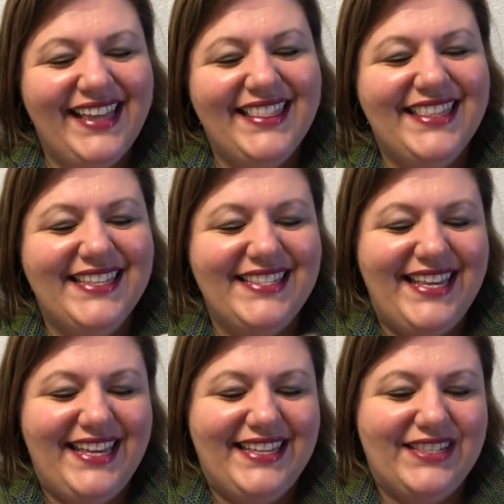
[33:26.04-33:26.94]
This
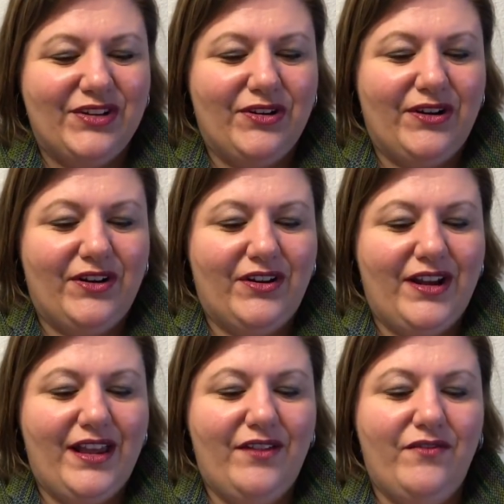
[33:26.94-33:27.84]
is her
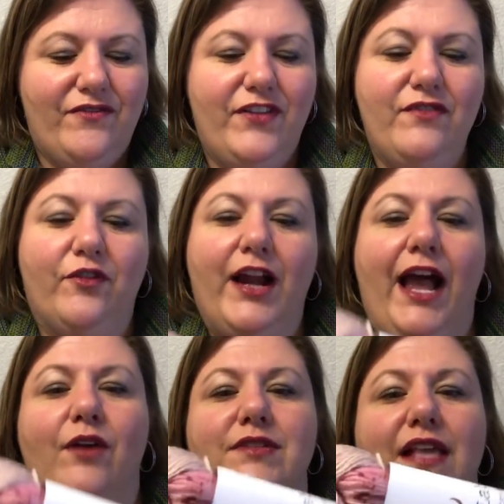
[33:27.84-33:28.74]
Fit for a
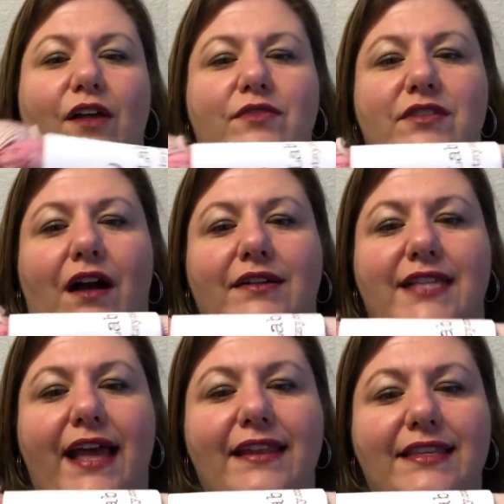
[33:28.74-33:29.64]
House Elf sock
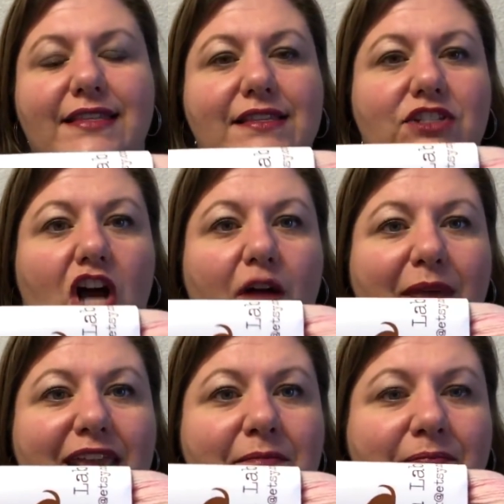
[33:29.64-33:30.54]
set. This is
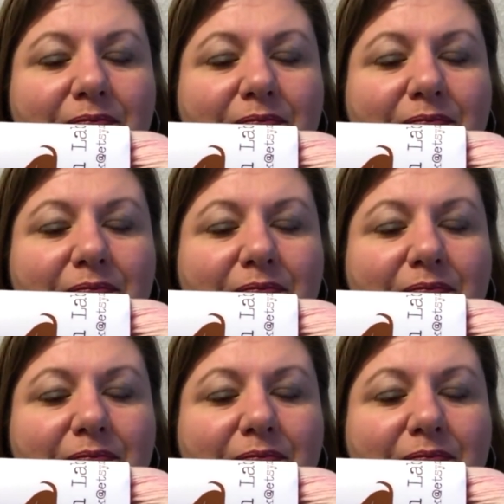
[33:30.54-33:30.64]
Dobby.